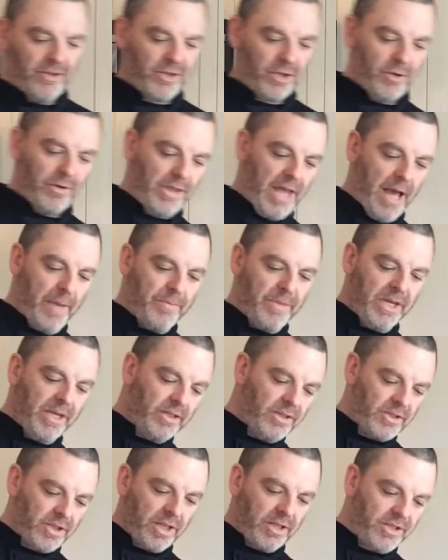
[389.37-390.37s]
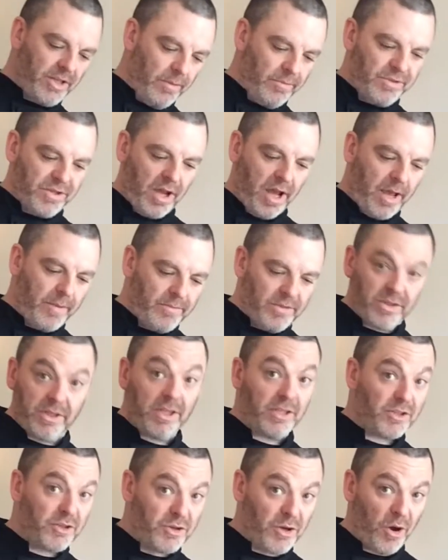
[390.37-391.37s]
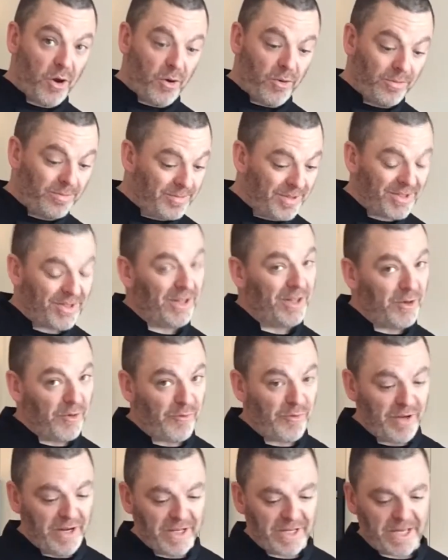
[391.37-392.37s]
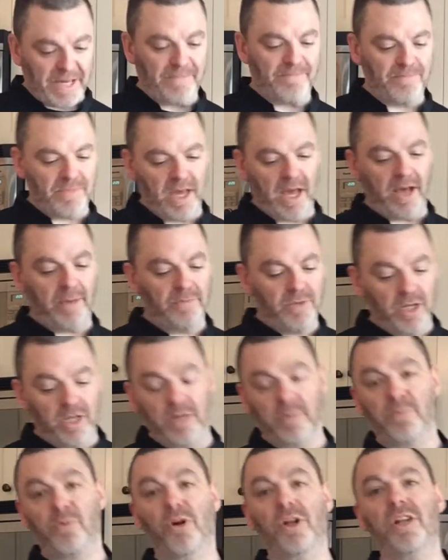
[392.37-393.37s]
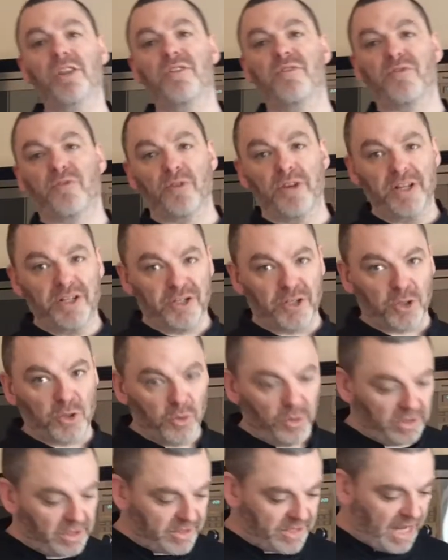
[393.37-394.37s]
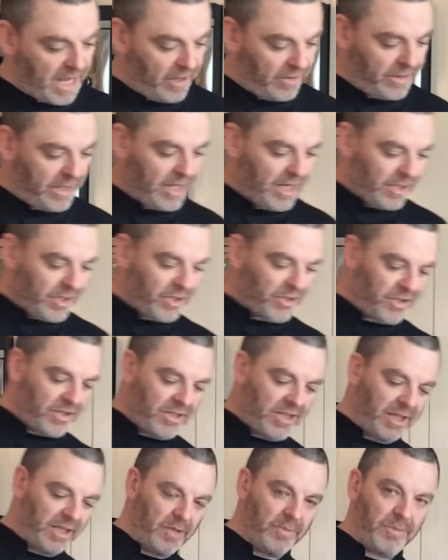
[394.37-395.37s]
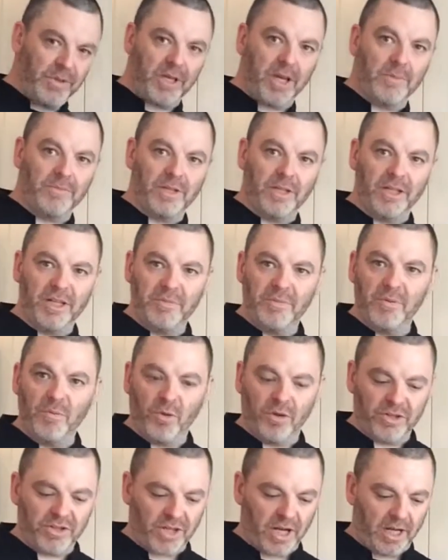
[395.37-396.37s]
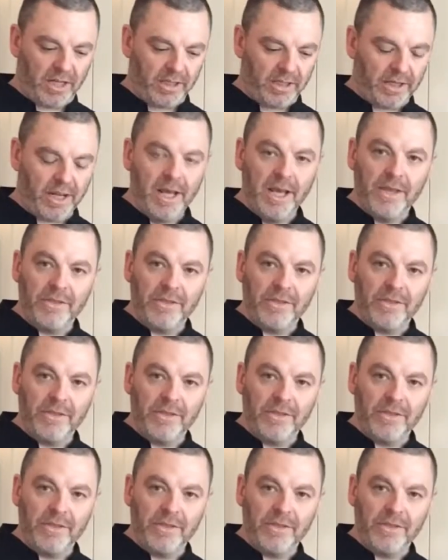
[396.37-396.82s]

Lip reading: so that means that sometimes this dough is a little finicky. You can put it in the fridge to cool it down just until it becomes a little bit more solid.